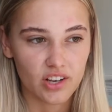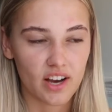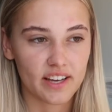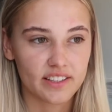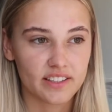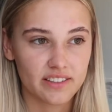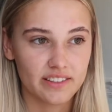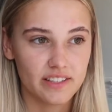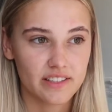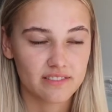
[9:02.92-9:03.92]
like
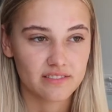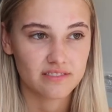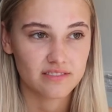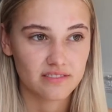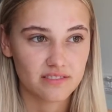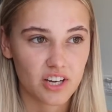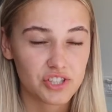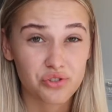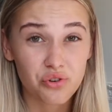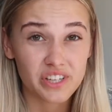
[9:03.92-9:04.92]
I
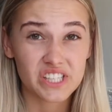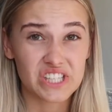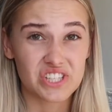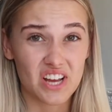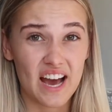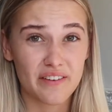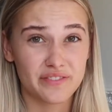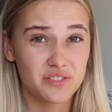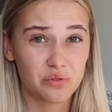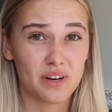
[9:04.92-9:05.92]
just cringe that I
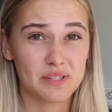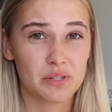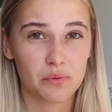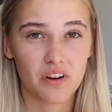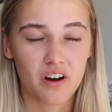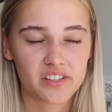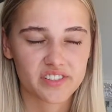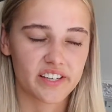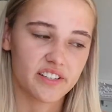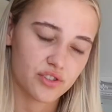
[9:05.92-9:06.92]
happens to always be the one
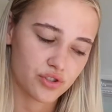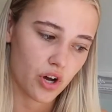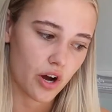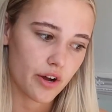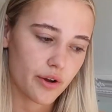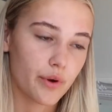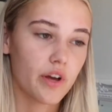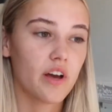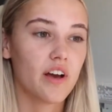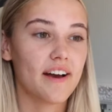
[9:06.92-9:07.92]
asking so
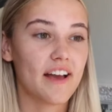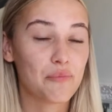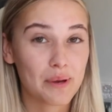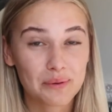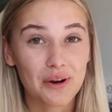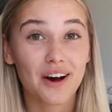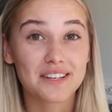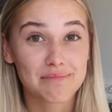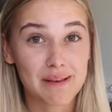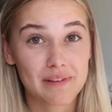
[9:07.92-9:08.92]
if people don't
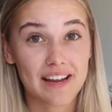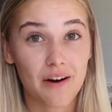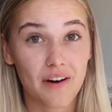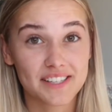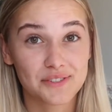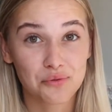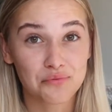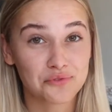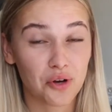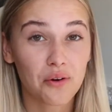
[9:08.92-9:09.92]
ask me now I sort
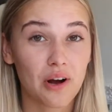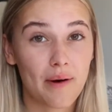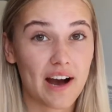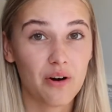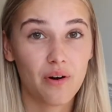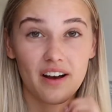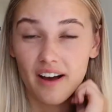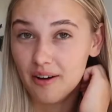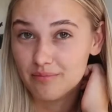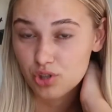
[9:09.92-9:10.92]
of don't go out
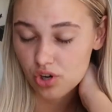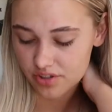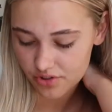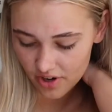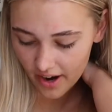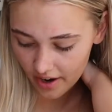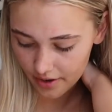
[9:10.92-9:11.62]
um toxic trait I